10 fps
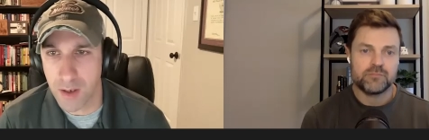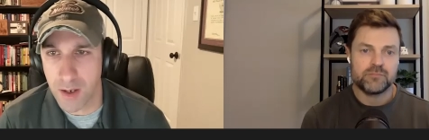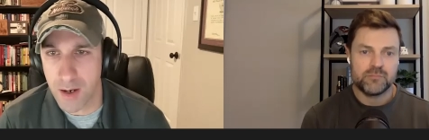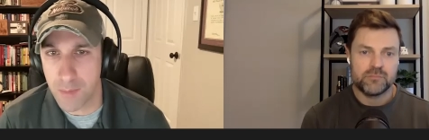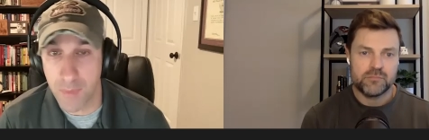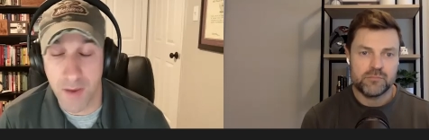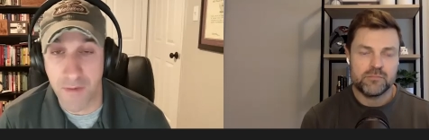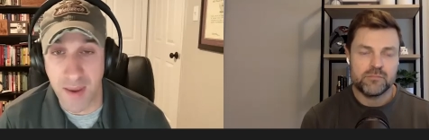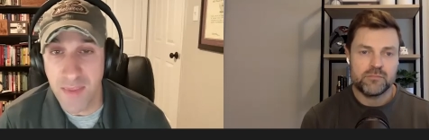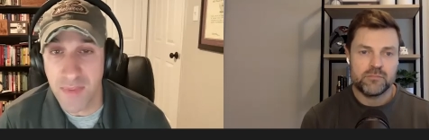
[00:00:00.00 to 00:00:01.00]
Speaker 1: Um, if
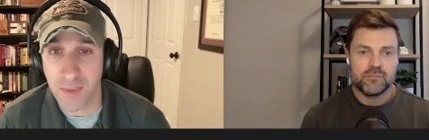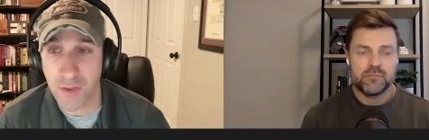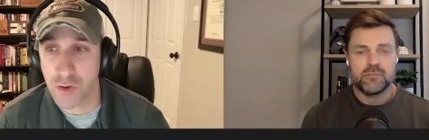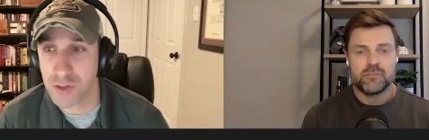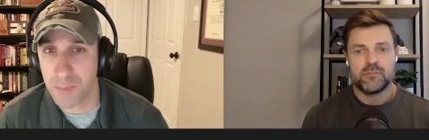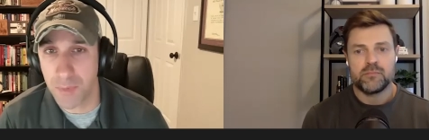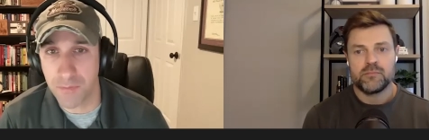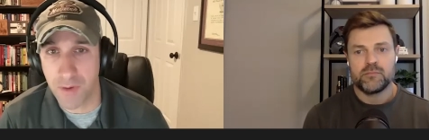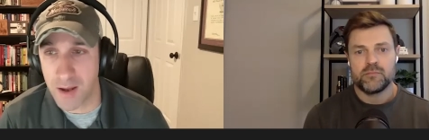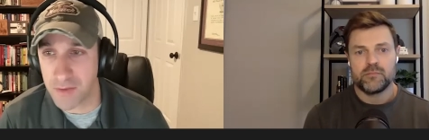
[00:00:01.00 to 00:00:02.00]
anything, they're
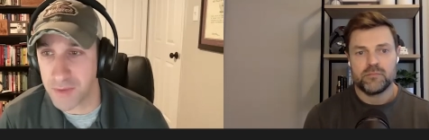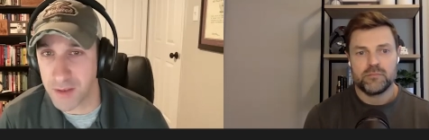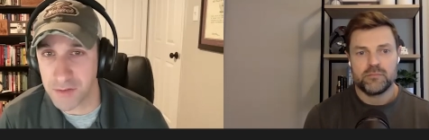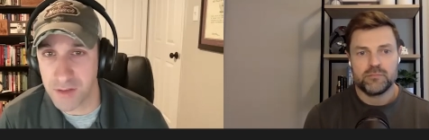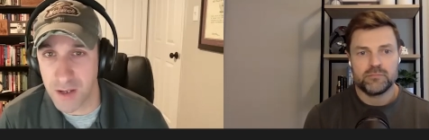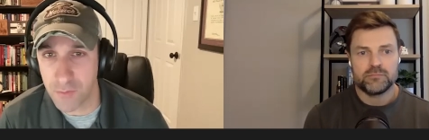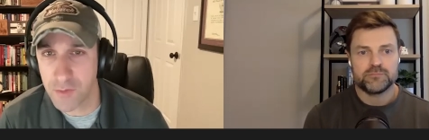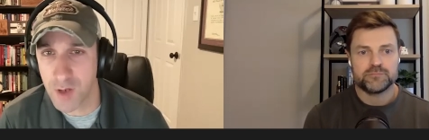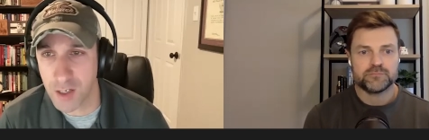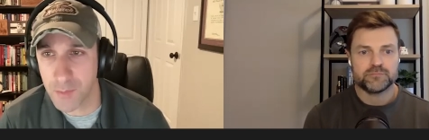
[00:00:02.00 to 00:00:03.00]
simplifying things, Dave. We've
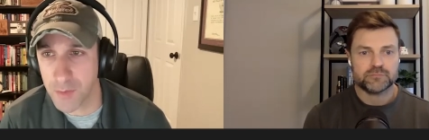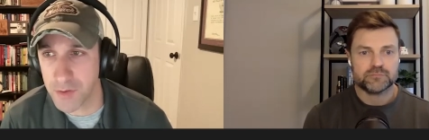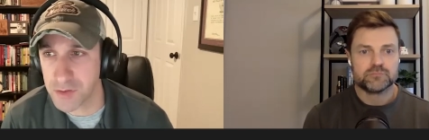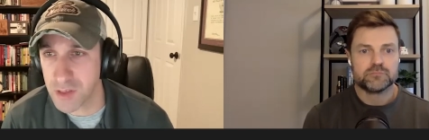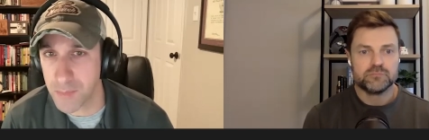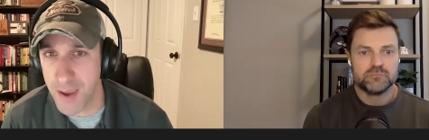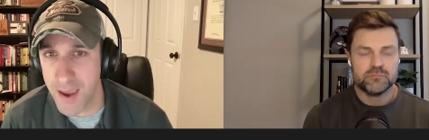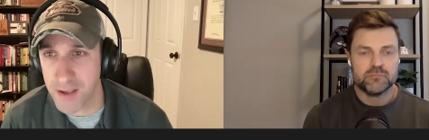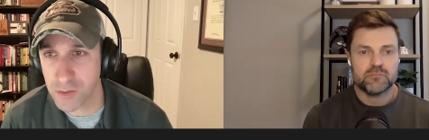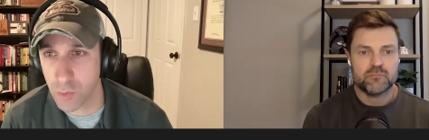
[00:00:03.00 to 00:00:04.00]
talked about this in the
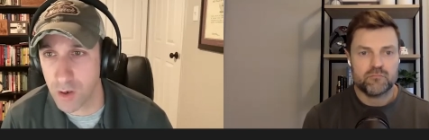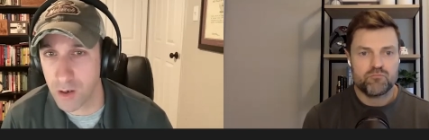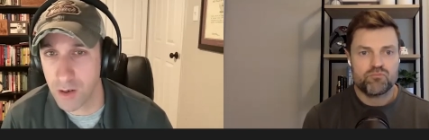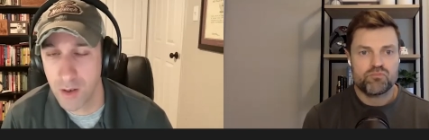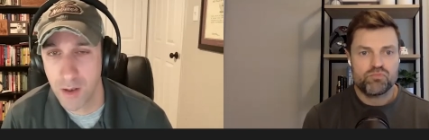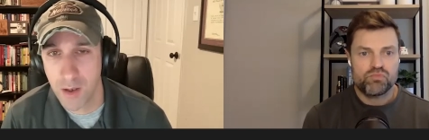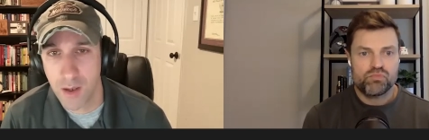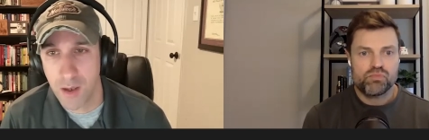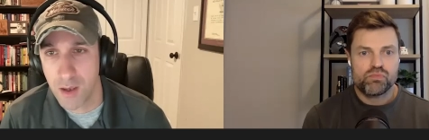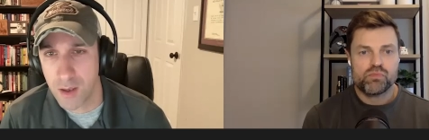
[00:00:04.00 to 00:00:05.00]
past where,
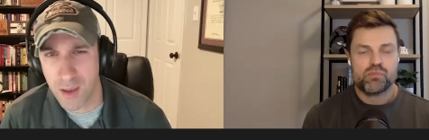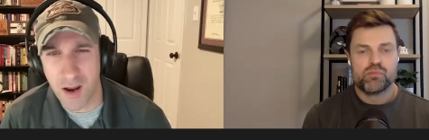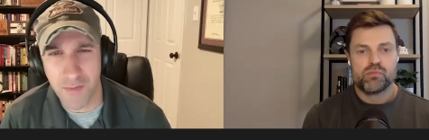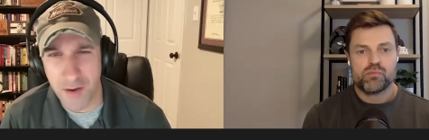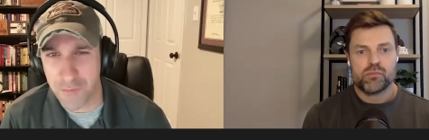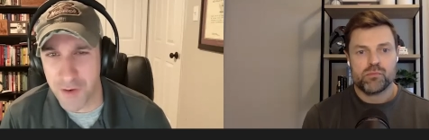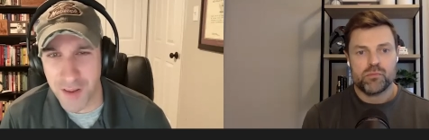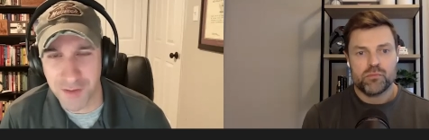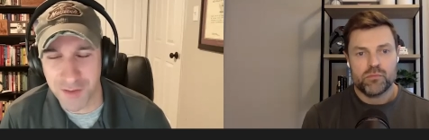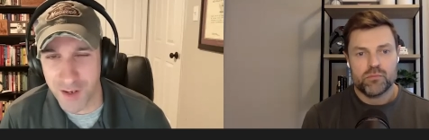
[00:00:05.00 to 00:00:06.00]
you know, I've had
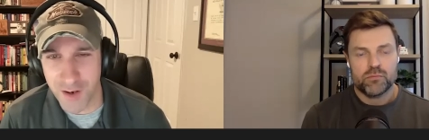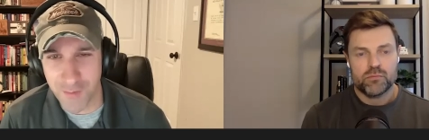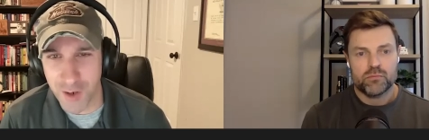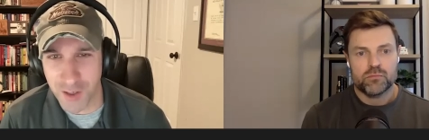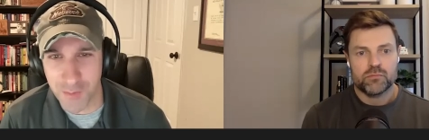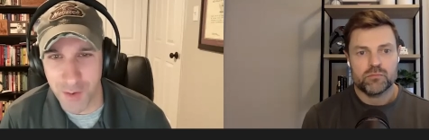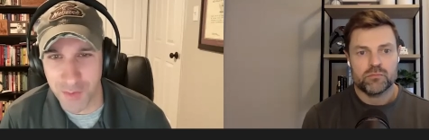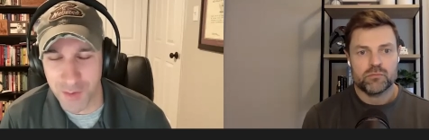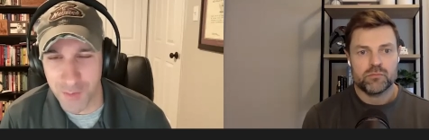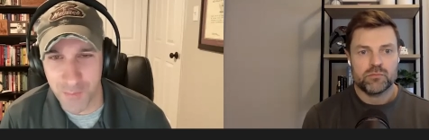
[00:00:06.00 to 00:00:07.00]
friends that have talked about
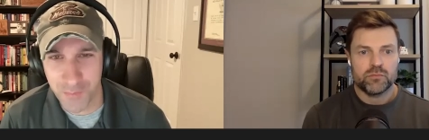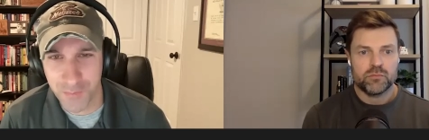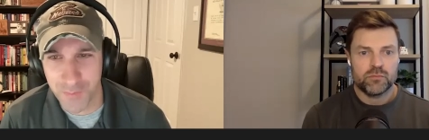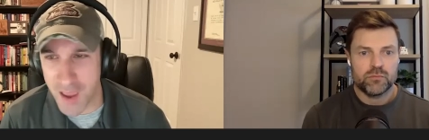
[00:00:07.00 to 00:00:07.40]
the the